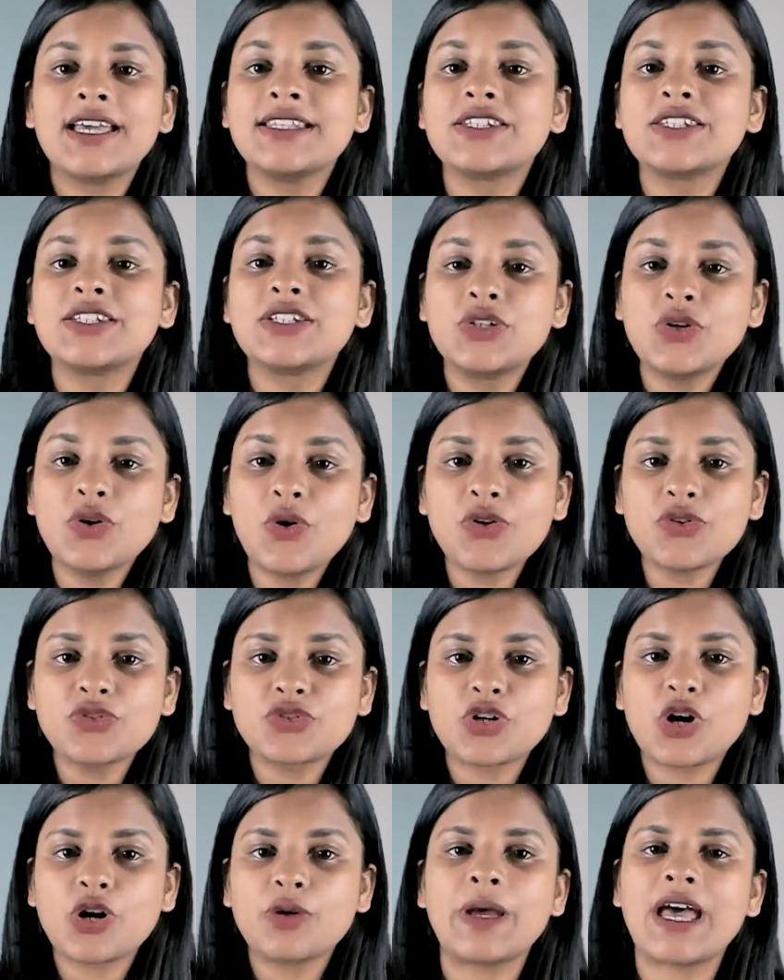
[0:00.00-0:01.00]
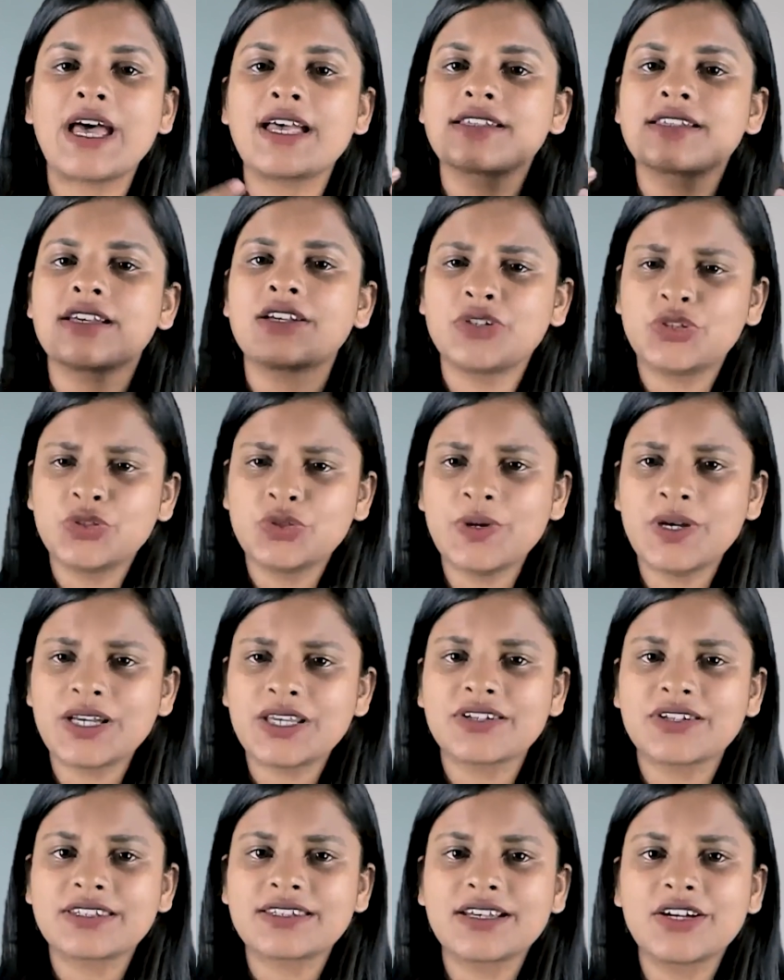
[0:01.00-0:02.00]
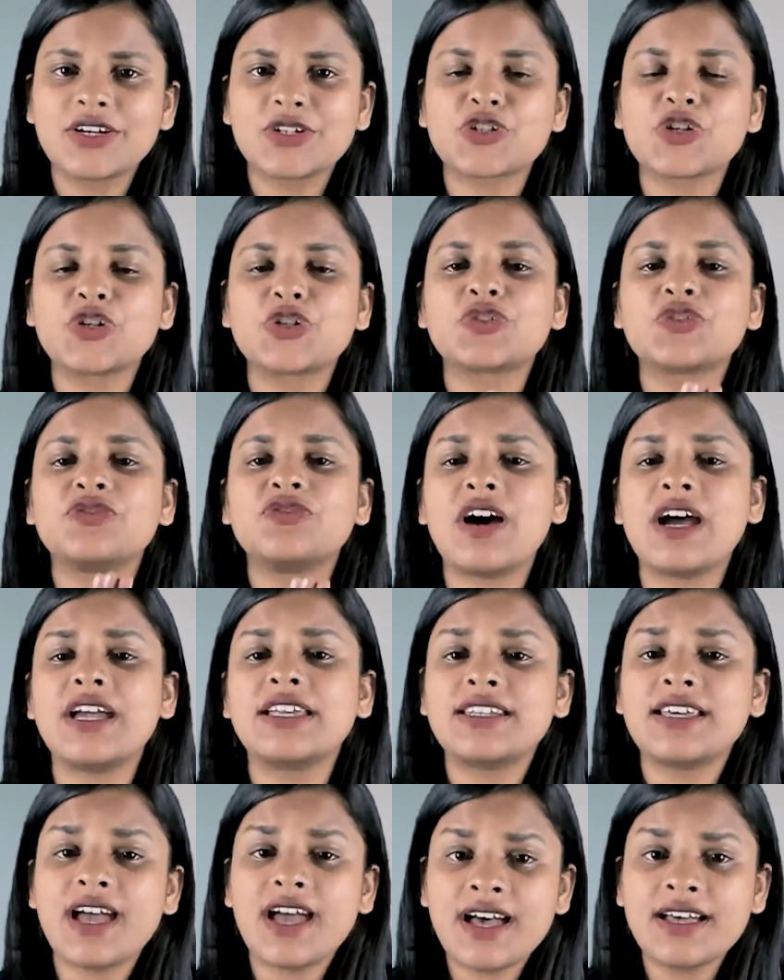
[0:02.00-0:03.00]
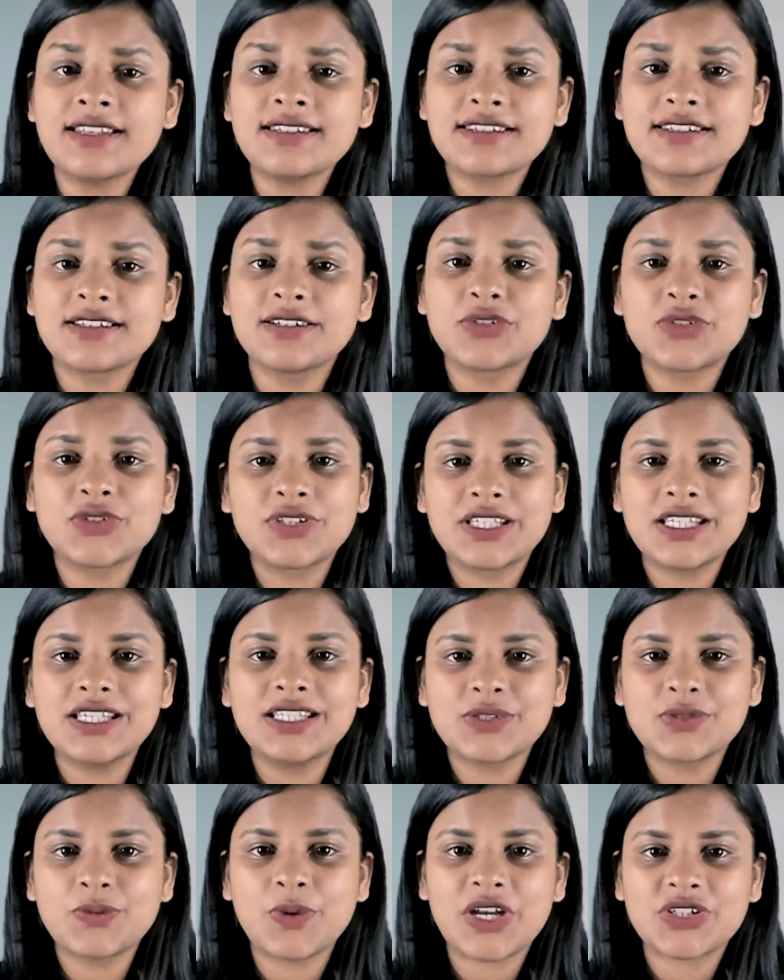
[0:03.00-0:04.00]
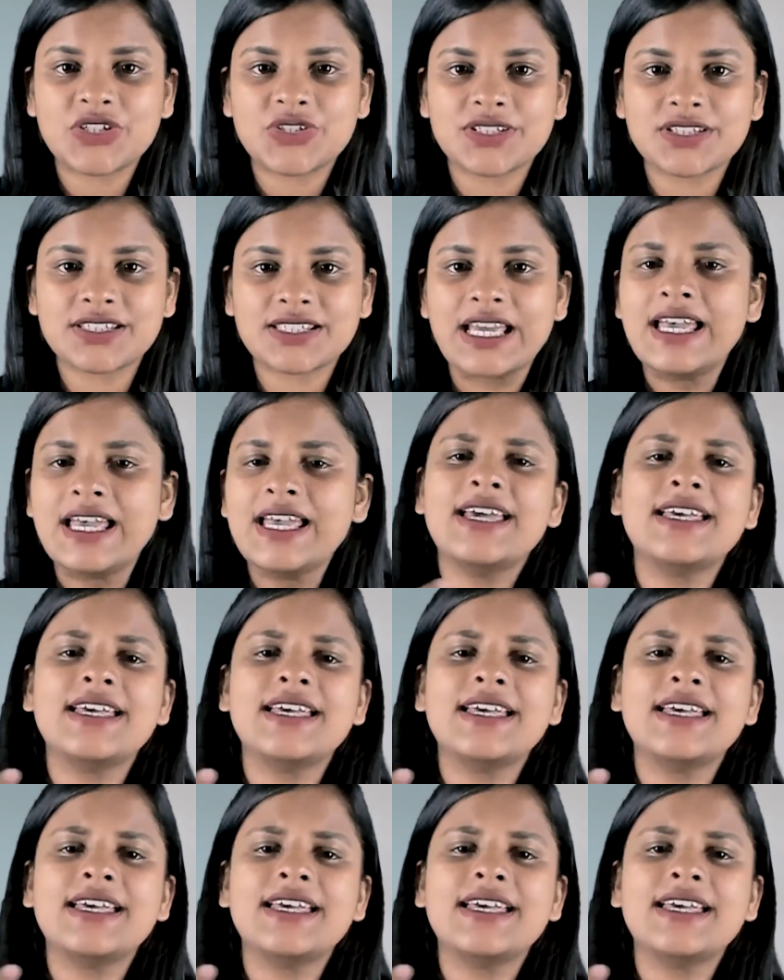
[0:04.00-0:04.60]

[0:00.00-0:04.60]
It's your job as a UX researcher to find answer to these questions.